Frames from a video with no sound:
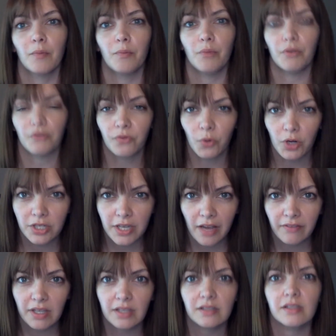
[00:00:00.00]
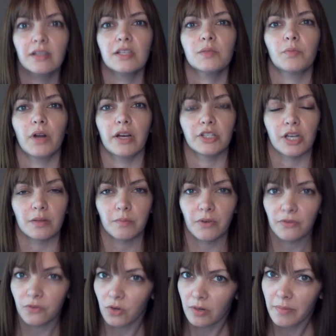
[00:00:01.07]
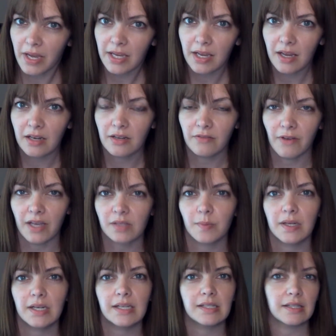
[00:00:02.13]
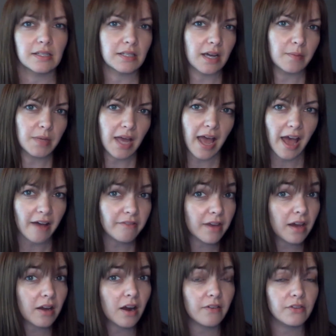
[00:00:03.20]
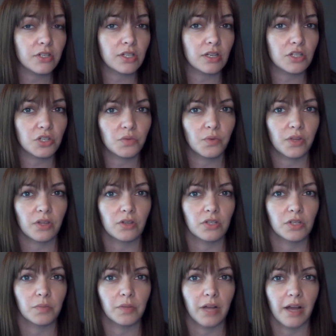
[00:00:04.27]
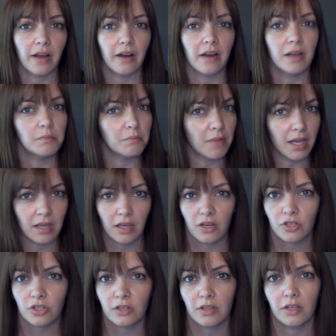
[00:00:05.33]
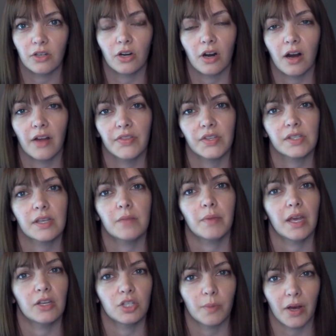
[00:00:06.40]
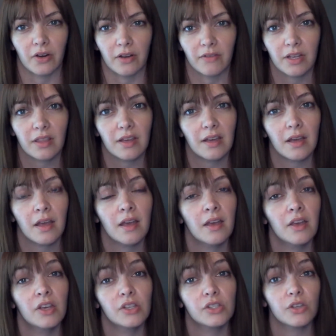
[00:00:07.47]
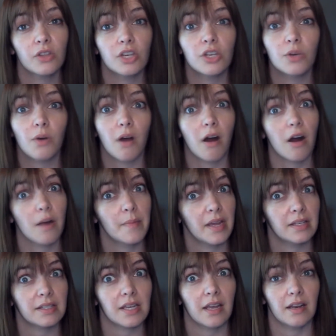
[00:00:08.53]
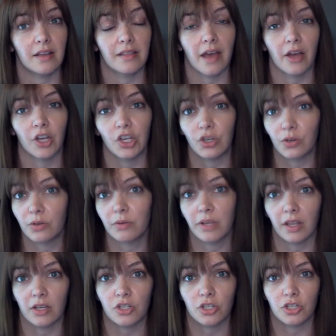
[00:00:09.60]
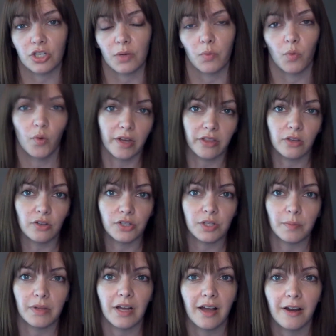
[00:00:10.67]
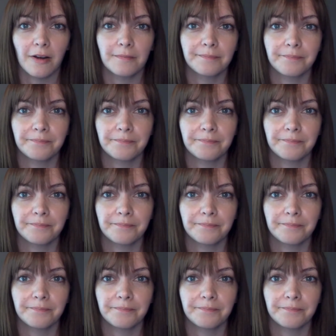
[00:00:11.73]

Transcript: Before diving into this project, before making an investment, is the time to have that conversation with your supplier and making sure that you're on the same page about everything so that you are maintaining that good relationship with your supplier.